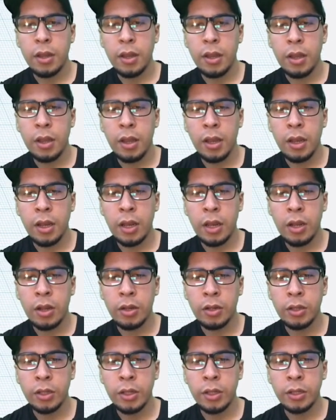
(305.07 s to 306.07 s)
And now
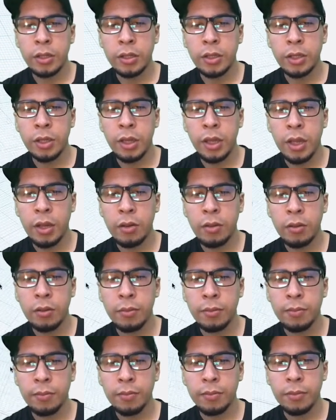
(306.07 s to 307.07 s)
let's change the angle.
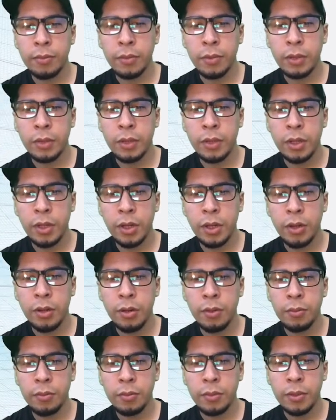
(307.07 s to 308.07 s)
There you go,
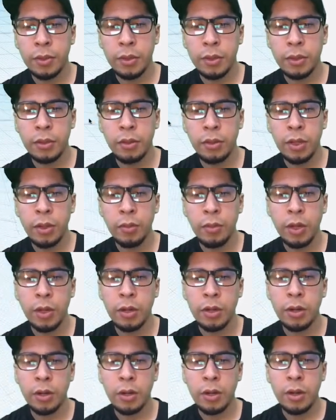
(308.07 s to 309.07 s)
it's looking better.
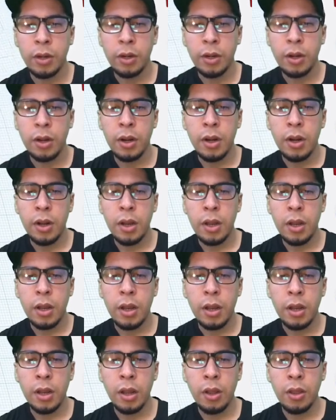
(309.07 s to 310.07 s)

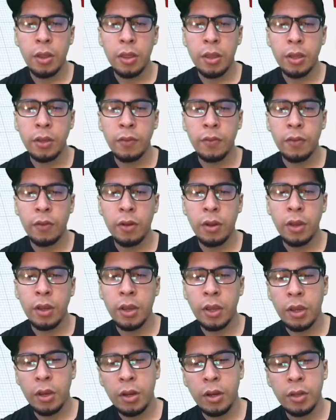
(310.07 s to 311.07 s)
Now this footing
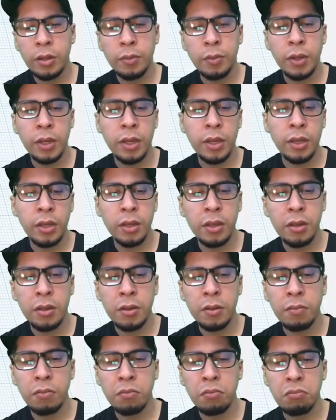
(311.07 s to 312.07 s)
here, let's make
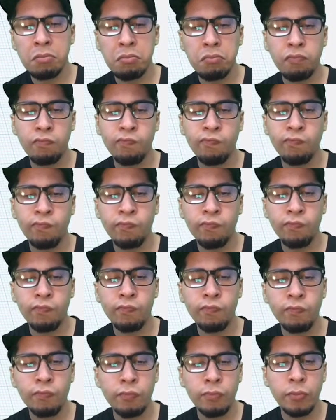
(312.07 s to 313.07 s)
it
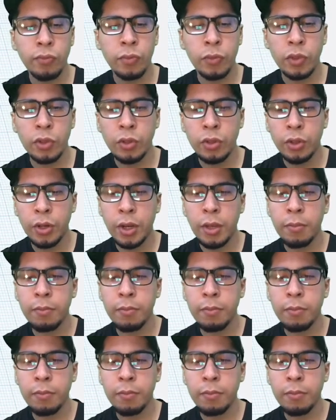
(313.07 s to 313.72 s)
30.